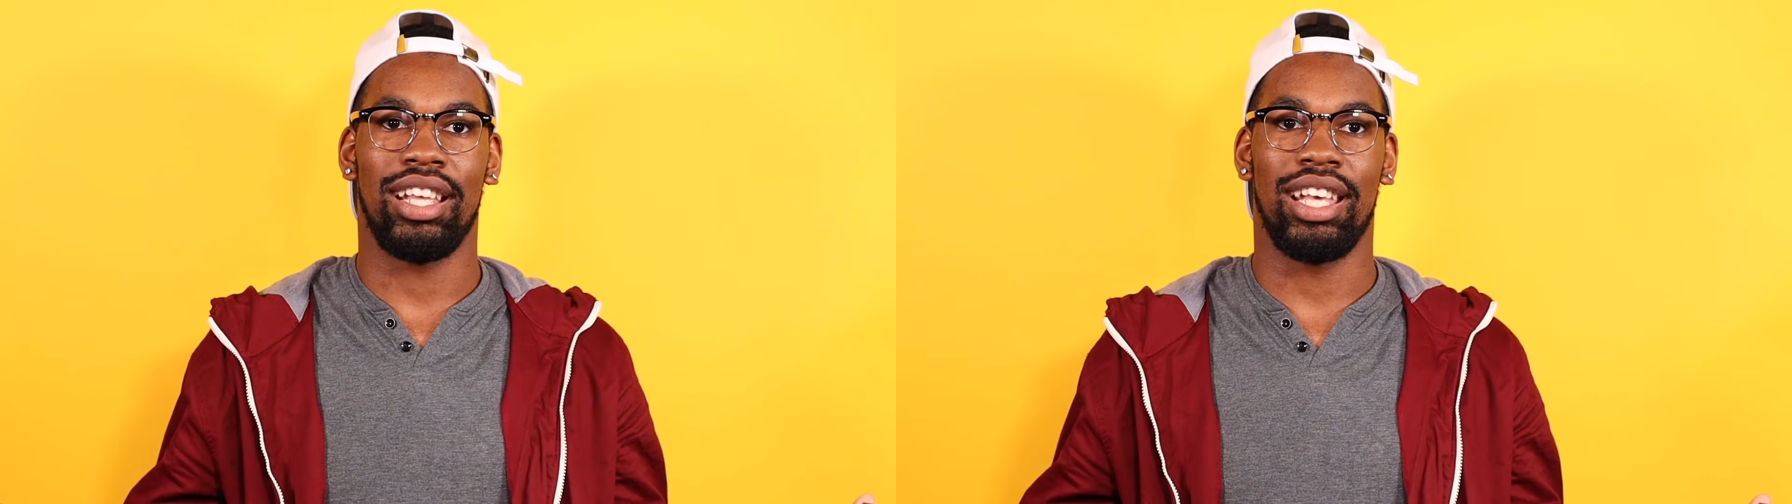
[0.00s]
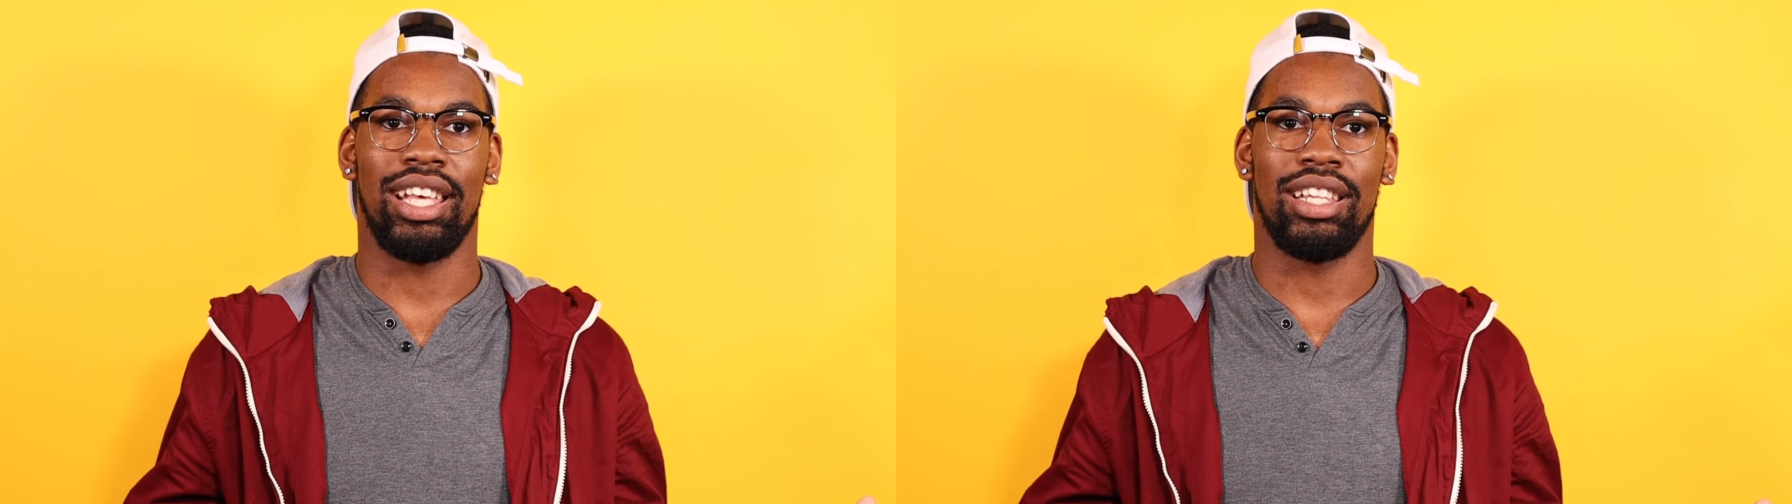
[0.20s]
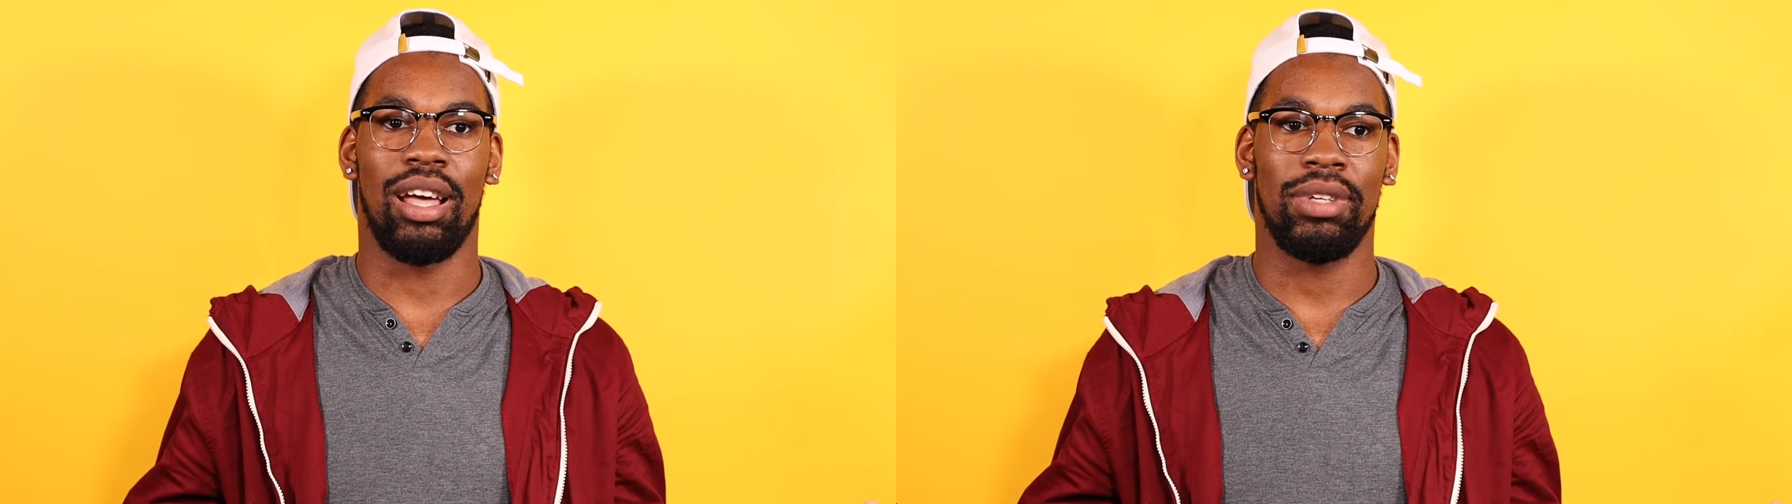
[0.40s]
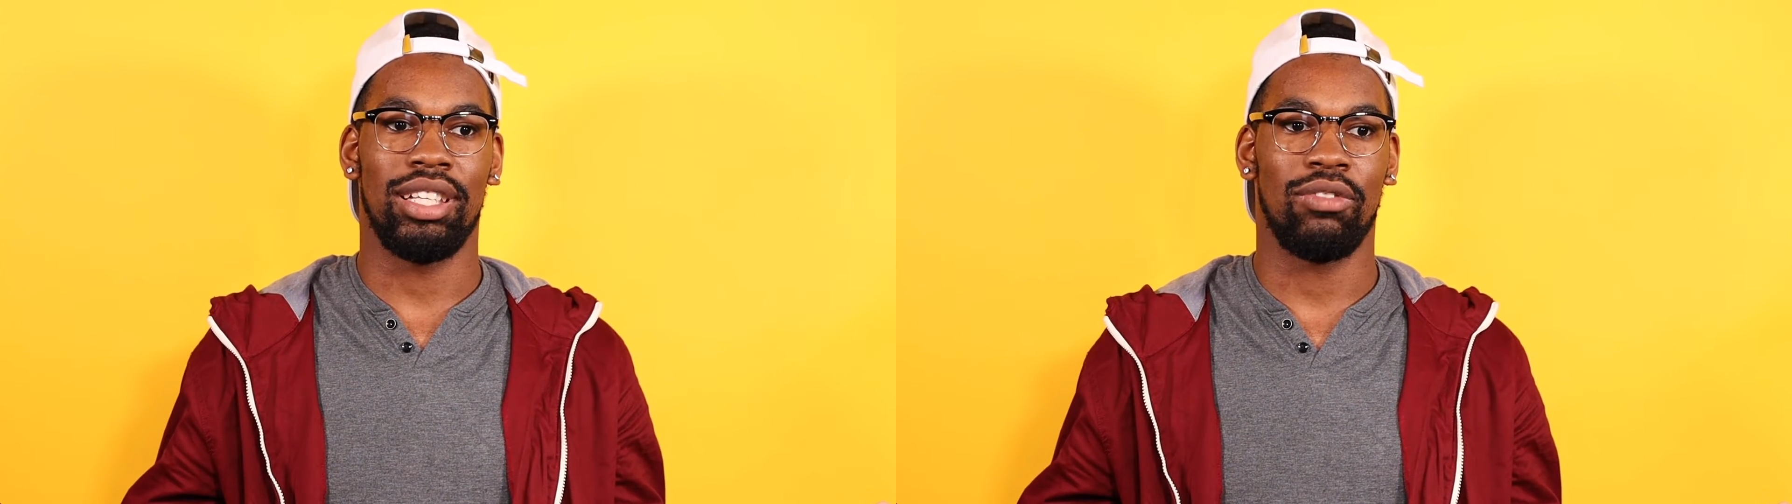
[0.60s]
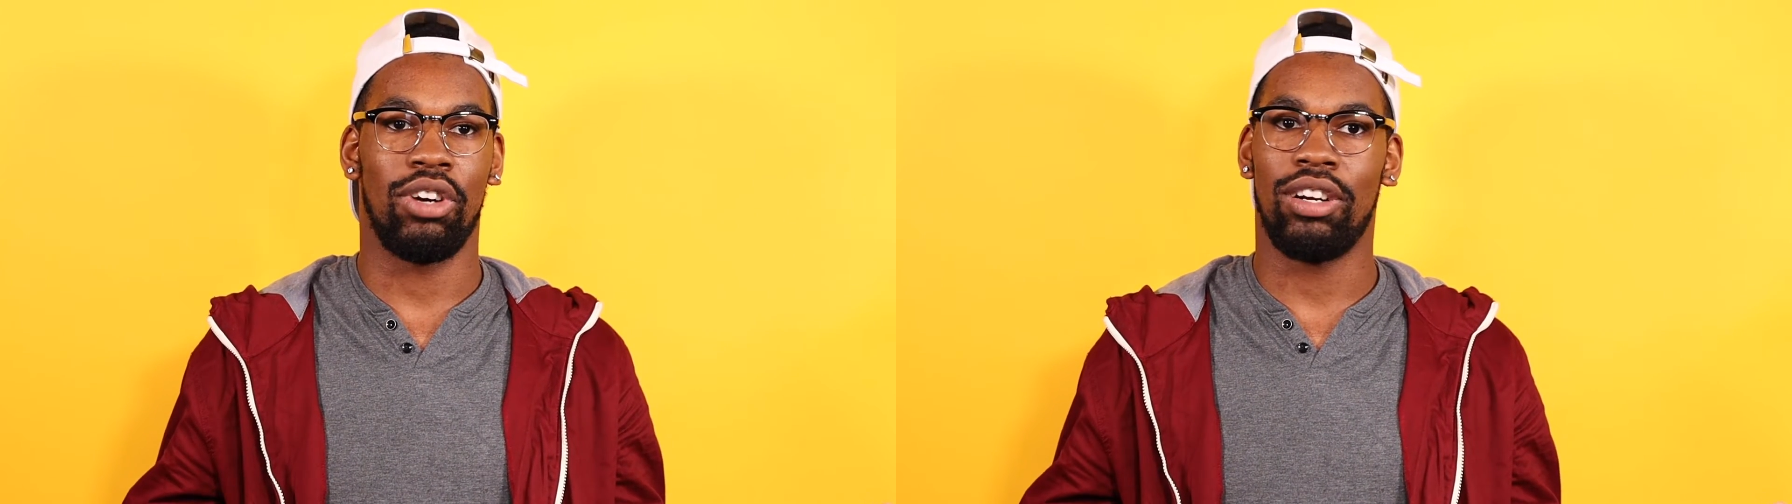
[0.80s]
And I
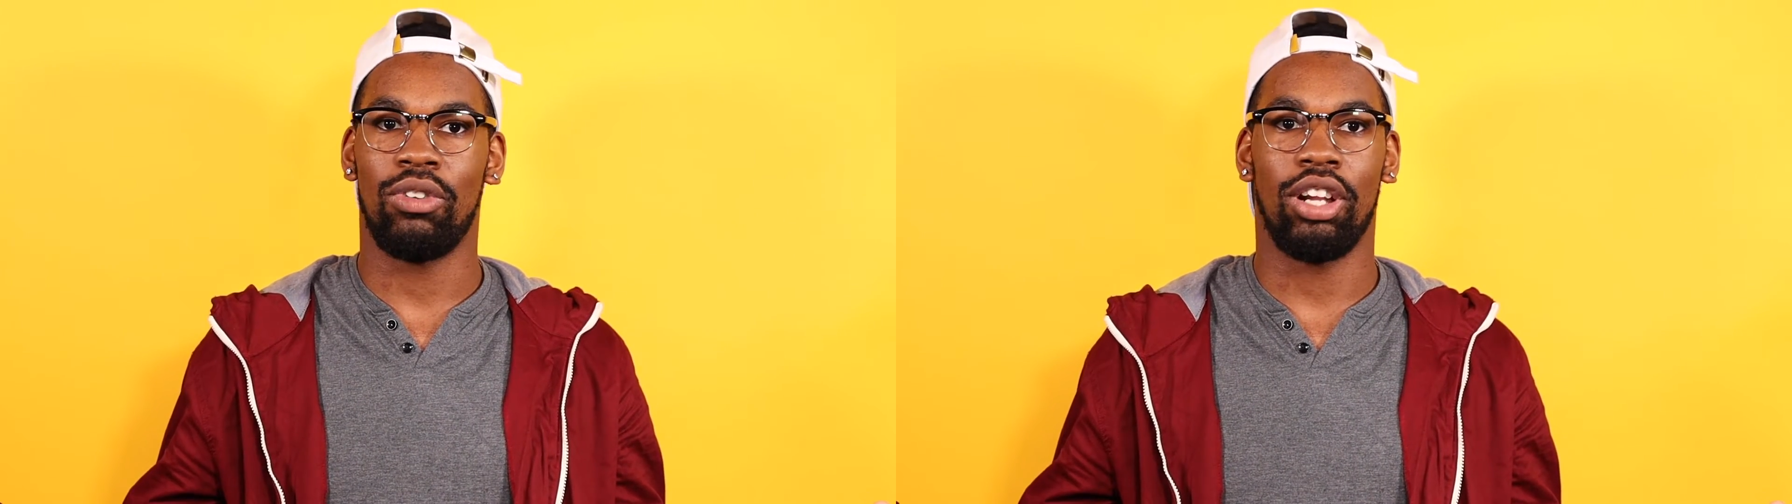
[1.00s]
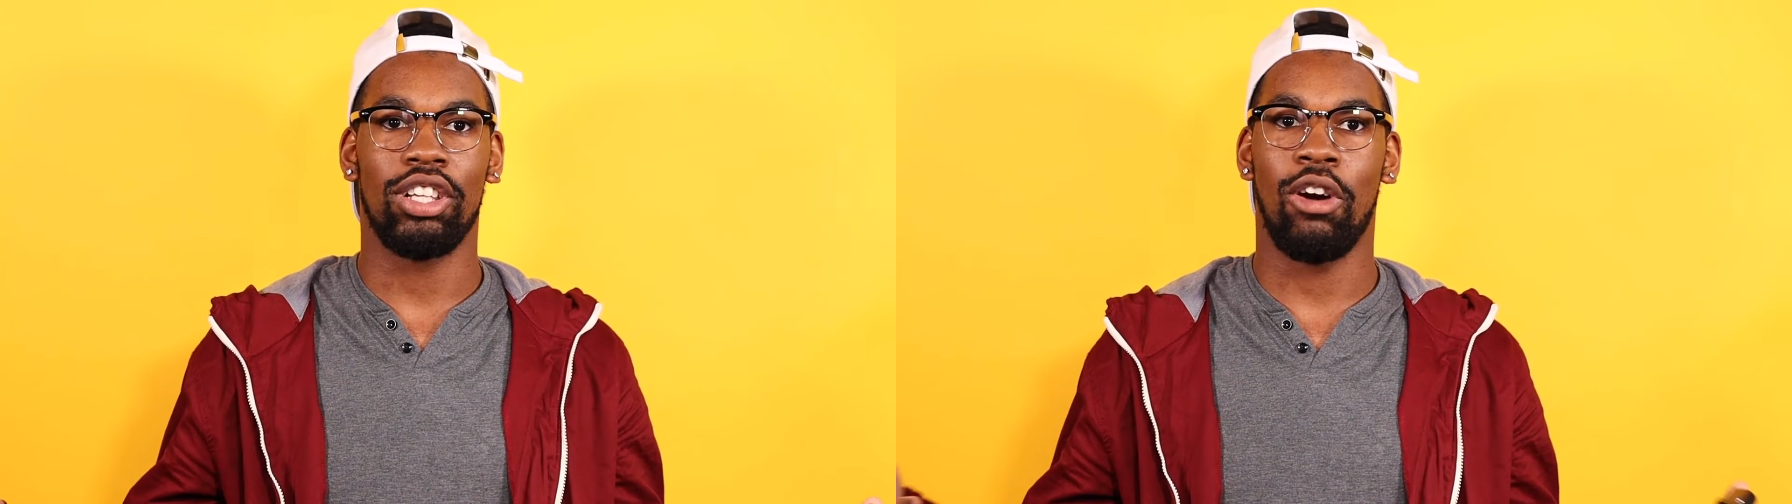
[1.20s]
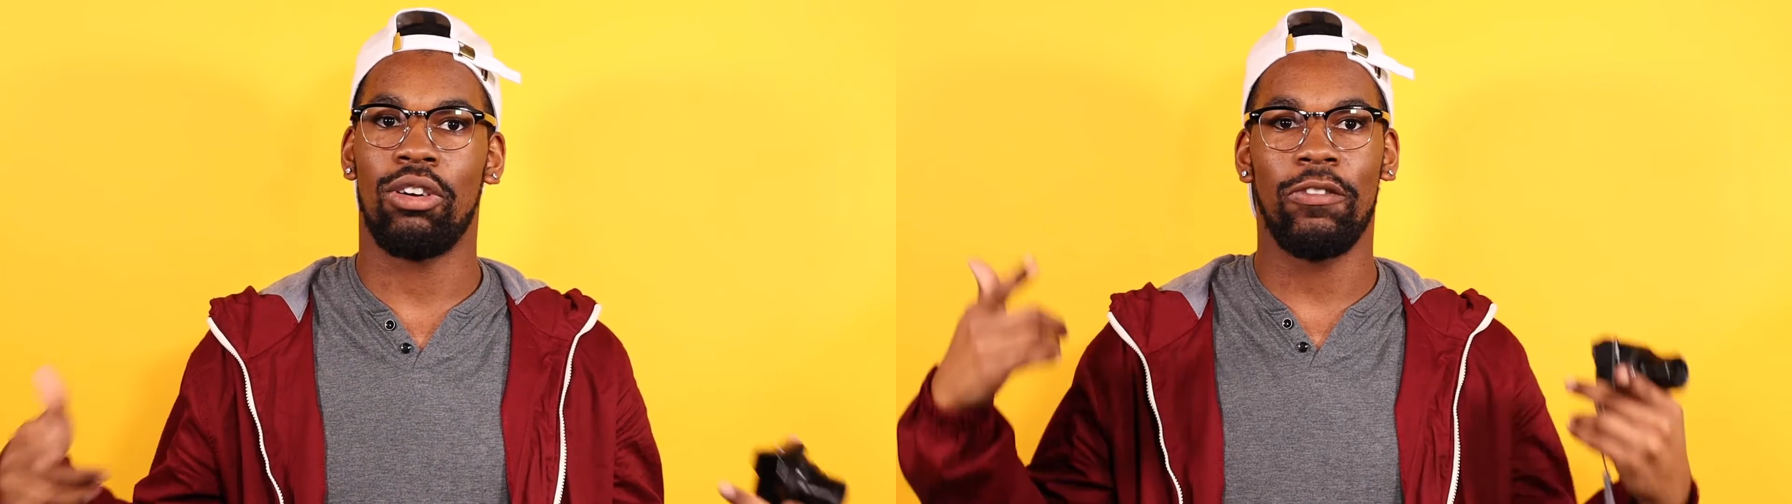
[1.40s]
mean, we're, we're only going